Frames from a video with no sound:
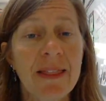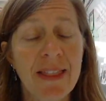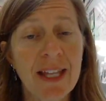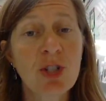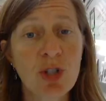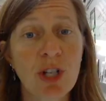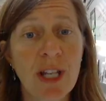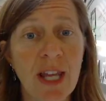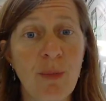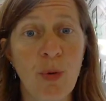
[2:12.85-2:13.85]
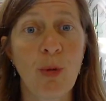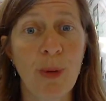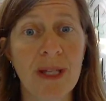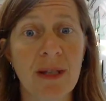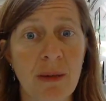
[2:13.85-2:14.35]
These should keep you
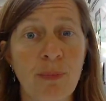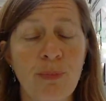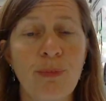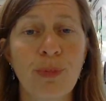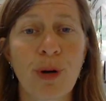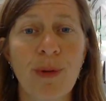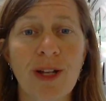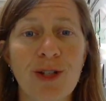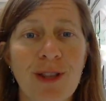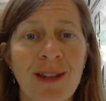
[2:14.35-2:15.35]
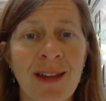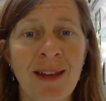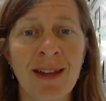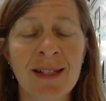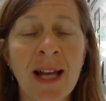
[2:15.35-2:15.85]
busy pretty much
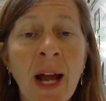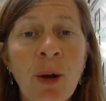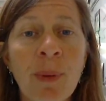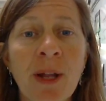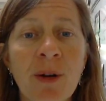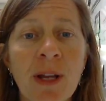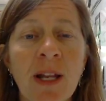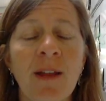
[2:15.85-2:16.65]
the entire period.